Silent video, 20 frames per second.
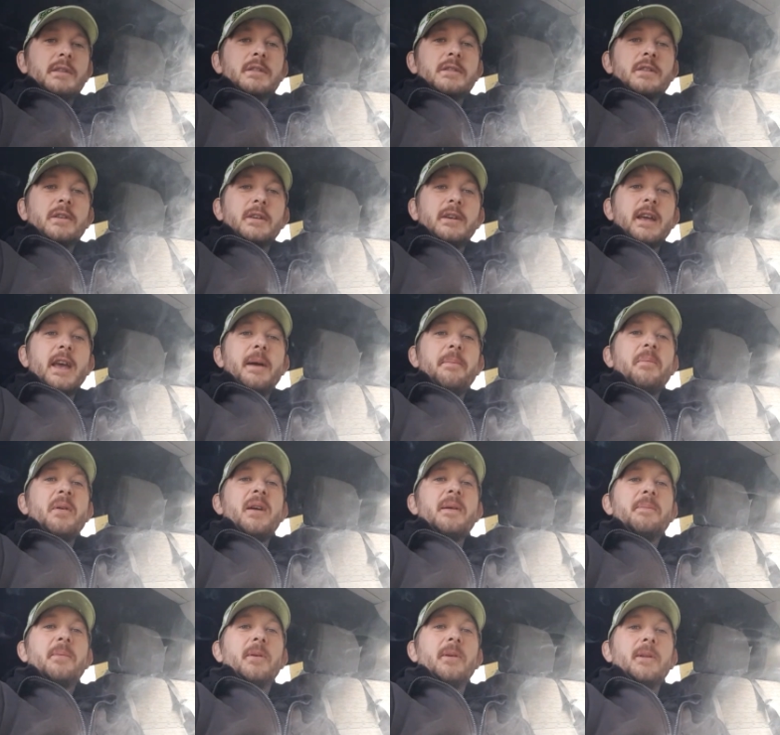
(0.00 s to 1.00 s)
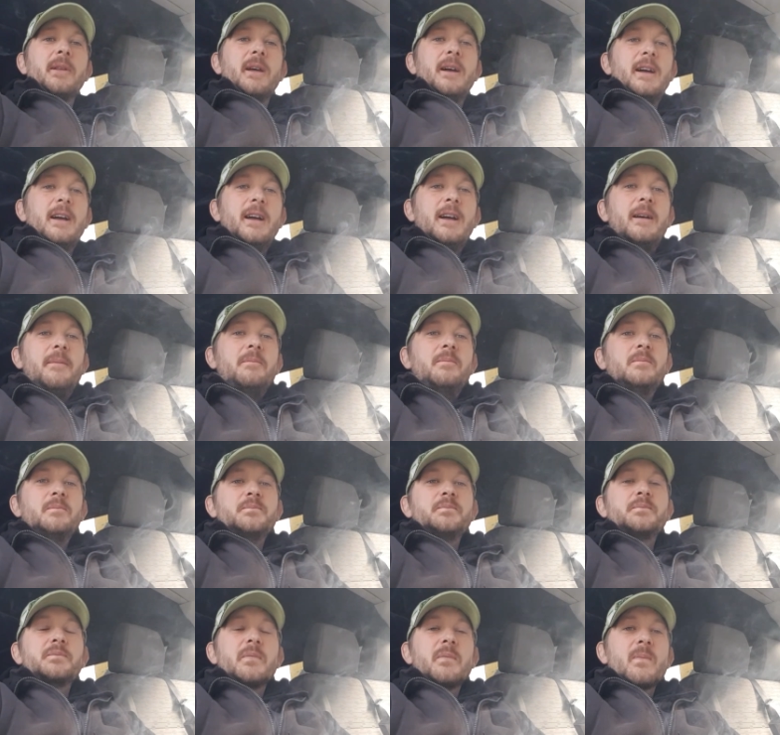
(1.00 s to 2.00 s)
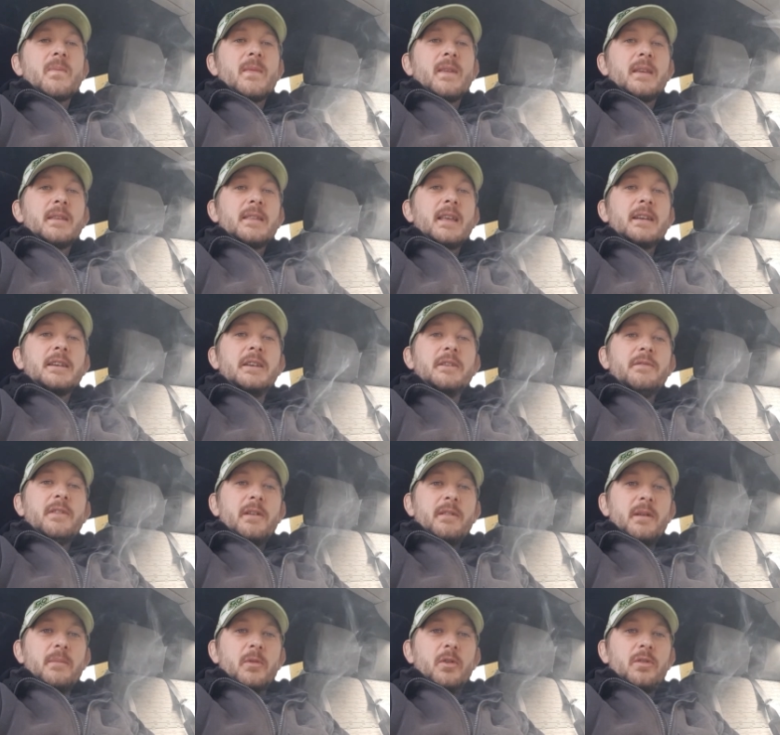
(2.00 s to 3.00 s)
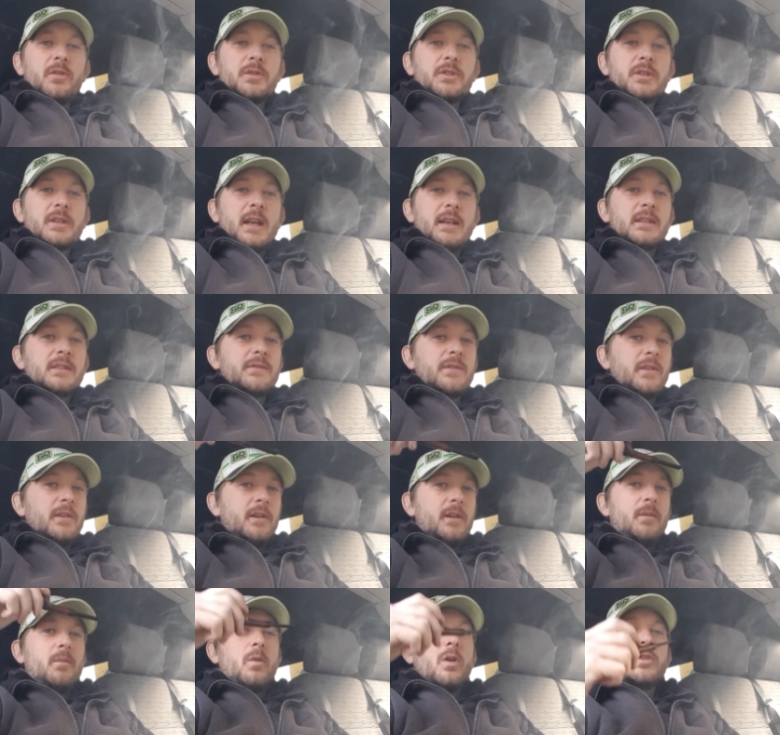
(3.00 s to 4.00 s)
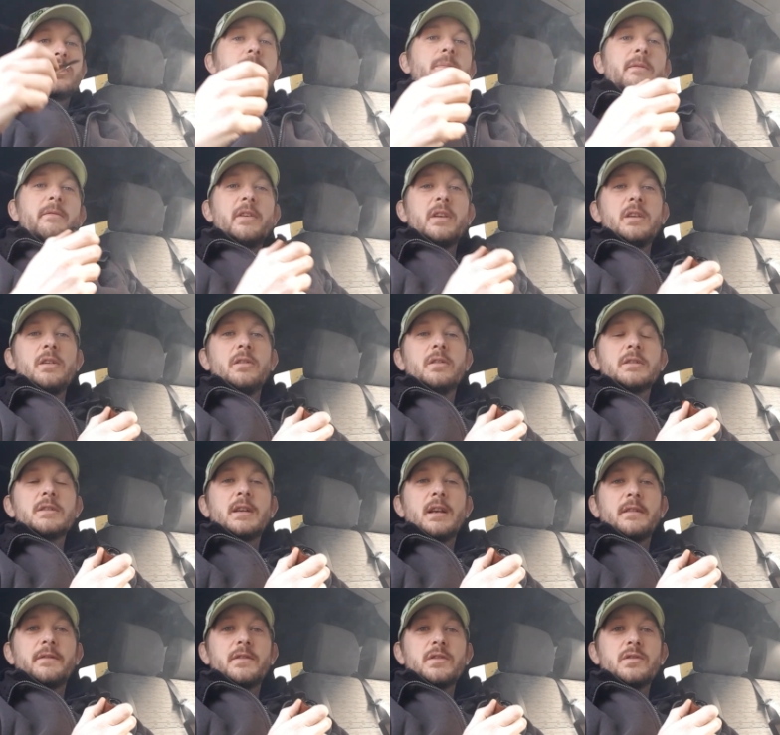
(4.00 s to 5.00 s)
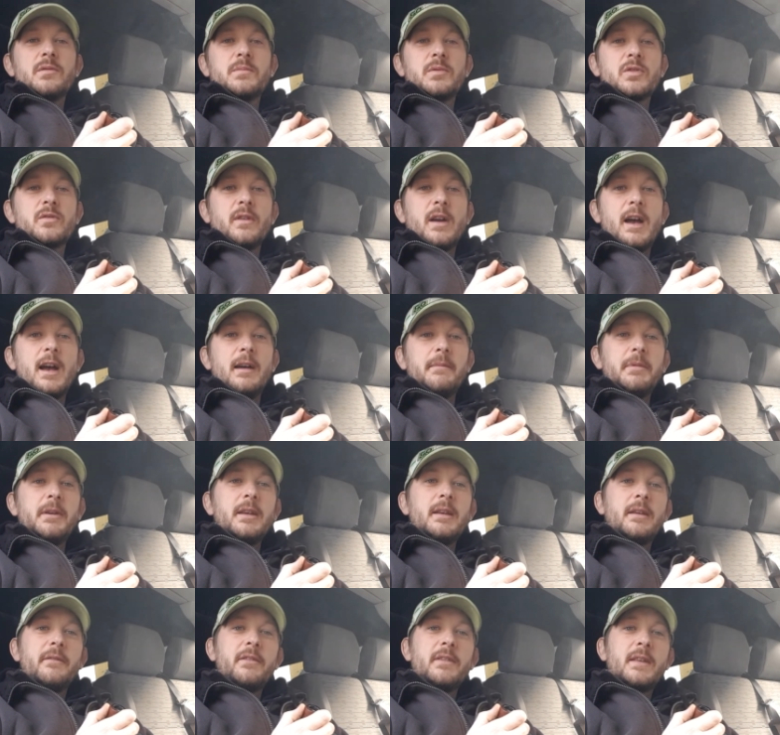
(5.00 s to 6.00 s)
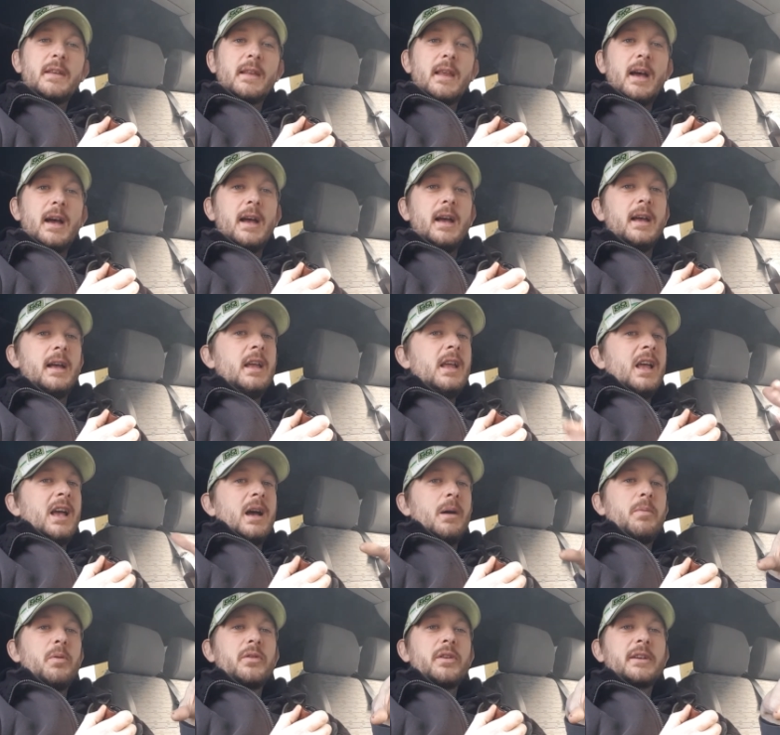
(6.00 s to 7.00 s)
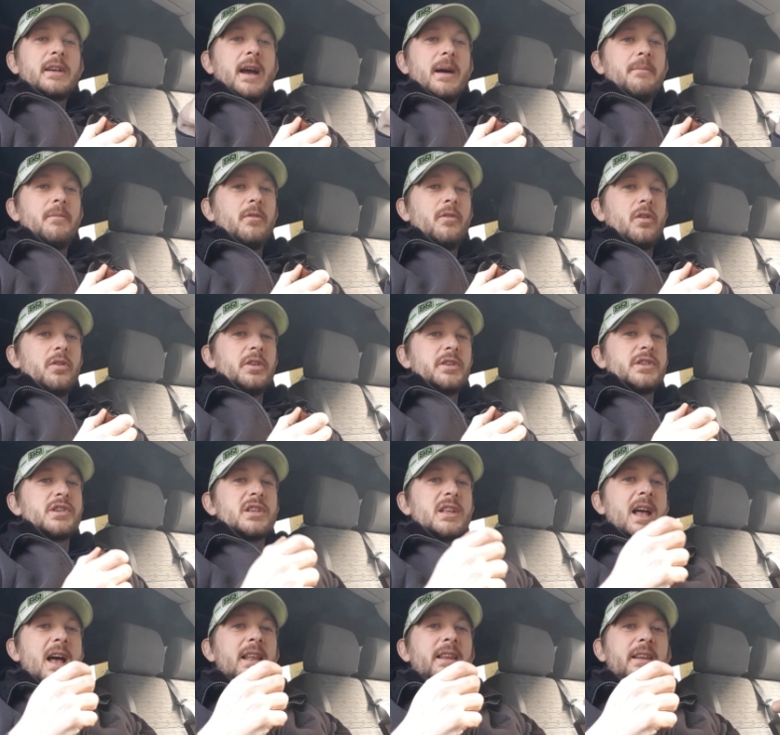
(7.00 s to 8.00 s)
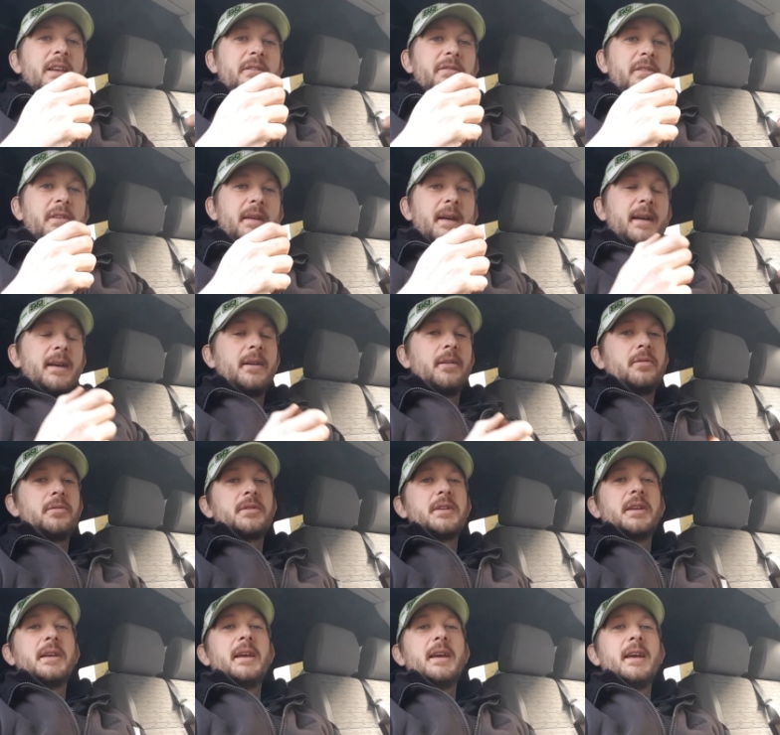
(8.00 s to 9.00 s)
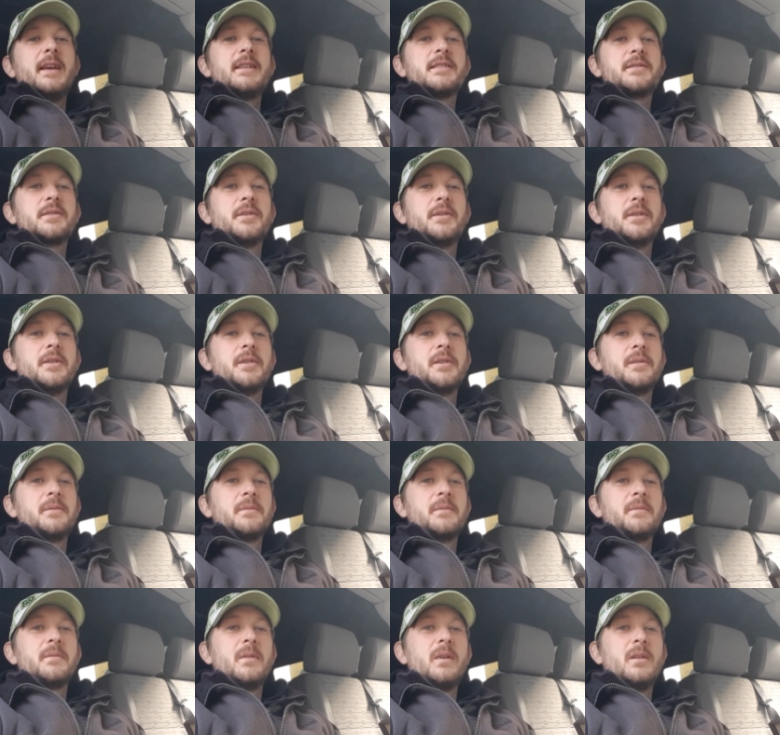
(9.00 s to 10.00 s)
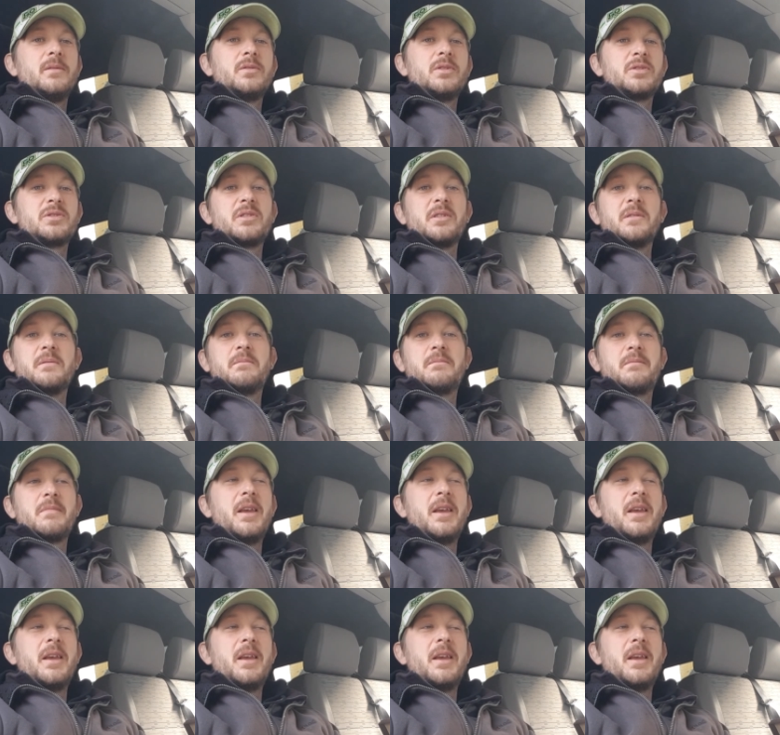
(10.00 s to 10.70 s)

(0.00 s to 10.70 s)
So yeah, people, thank you very much. Thanks for watching my videos, thanks for subscribing, everything like that. I put the camera on a slightly different angle today, so just to